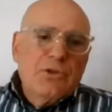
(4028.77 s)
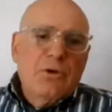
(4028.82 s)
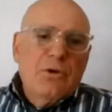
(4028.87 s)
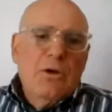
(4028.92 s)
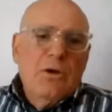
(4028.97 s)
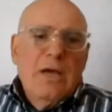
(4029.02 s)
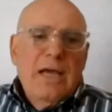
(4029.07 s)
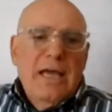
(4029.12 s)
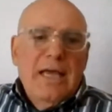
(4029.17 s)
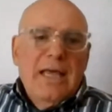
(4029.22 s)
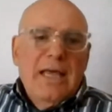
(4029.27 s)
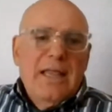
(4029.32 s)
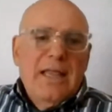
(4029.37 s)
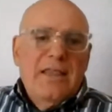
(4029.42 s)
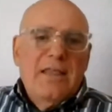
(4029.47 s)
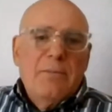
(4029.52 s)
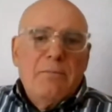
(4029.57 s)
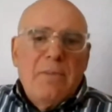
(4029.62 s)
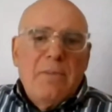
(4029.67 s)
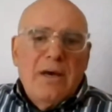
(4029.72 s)
So
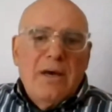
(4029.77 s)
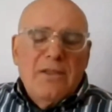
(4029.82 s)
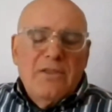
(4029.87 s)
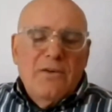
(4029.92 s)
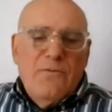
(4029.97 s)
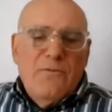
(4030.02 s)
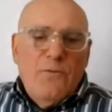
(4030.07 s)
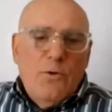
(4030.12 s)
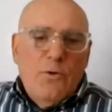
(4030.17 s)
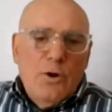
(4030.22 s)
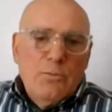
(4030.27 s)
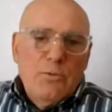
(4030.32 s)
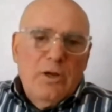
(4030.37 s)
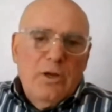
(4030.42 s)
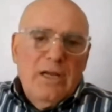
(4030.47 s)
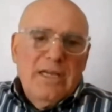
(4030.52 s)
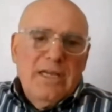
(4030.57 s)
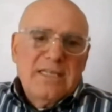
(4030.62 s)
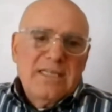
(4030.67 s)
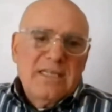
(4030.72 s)
the
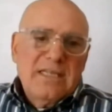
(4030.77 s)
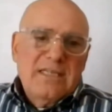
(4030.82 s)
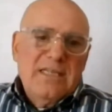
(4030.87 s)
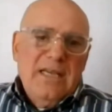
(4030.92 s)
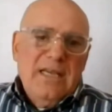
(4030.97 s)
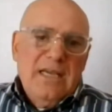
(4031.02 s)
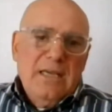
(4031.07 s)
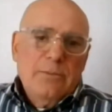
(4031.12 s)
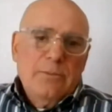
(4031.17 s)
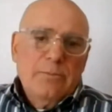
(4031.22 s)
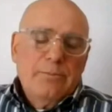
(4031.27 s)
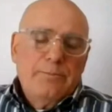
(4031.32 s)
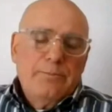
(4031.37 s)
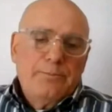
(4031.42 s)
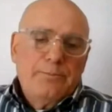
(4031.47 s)
formula is the same.